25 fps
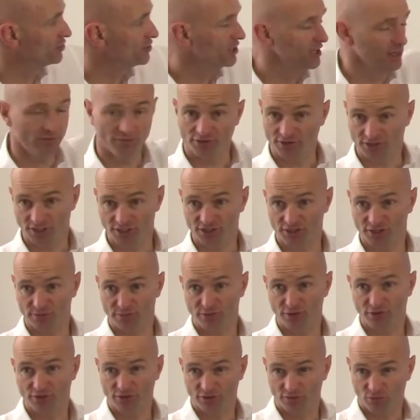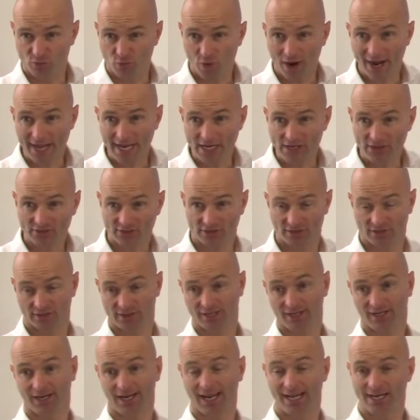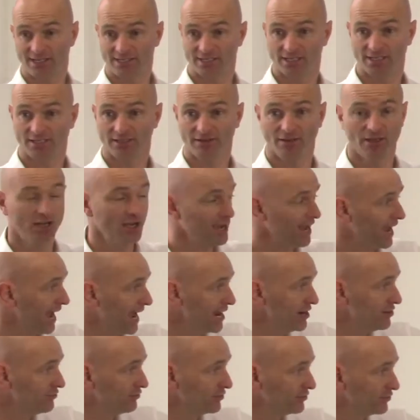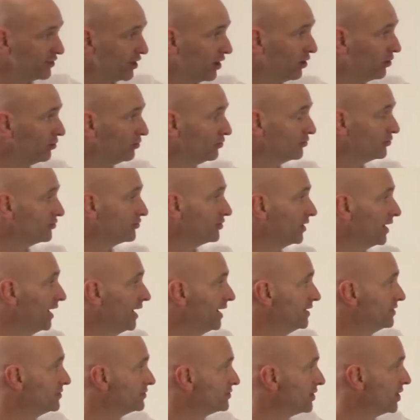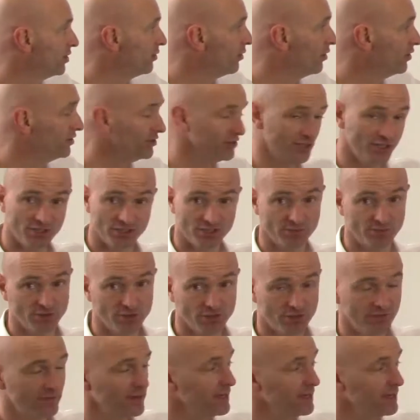chip for distribution of weights and collecting end results and so on, distribution of